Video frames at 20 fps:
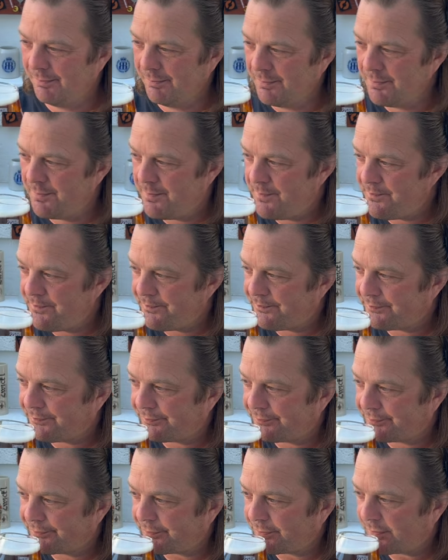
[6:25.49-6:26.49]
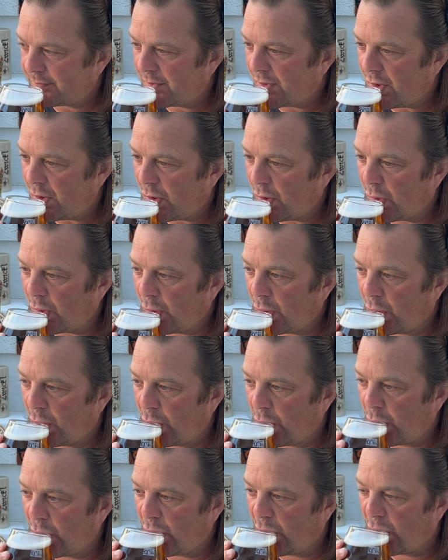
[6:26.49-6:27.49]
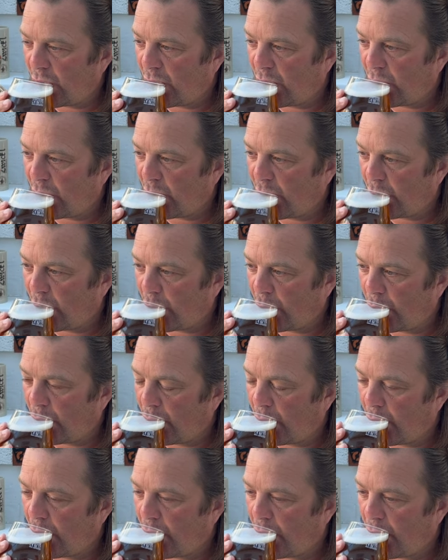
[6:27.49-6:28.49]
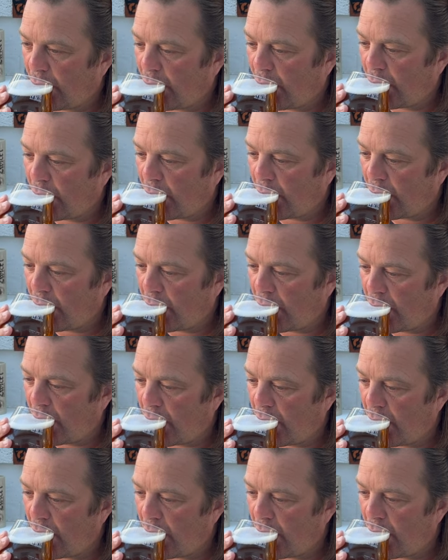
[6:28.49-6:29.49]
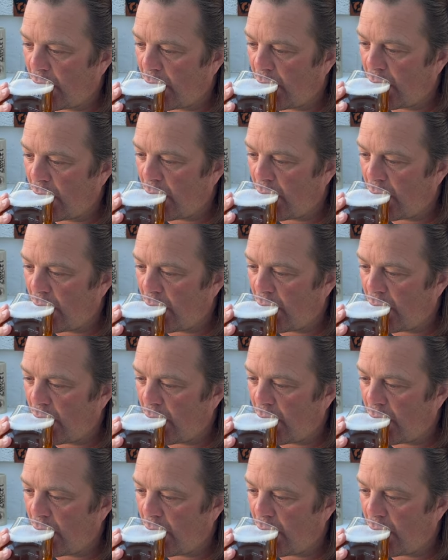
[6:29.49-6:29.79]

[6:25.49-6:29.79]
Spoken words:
No one is speaking in this clip.